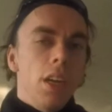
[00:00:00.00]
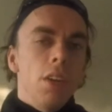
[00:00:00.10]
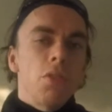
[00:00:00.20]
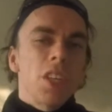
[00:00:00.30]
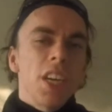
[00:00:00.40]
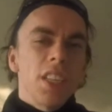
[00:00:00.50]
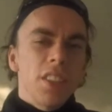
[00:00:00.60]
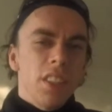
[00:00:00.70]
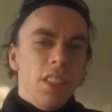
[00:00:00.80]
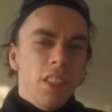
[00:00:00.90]
In
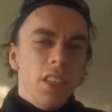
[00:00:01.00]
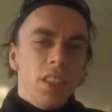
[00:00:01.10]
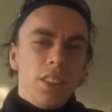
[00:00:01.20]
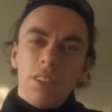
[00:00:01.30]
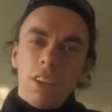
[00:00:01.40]
reality, there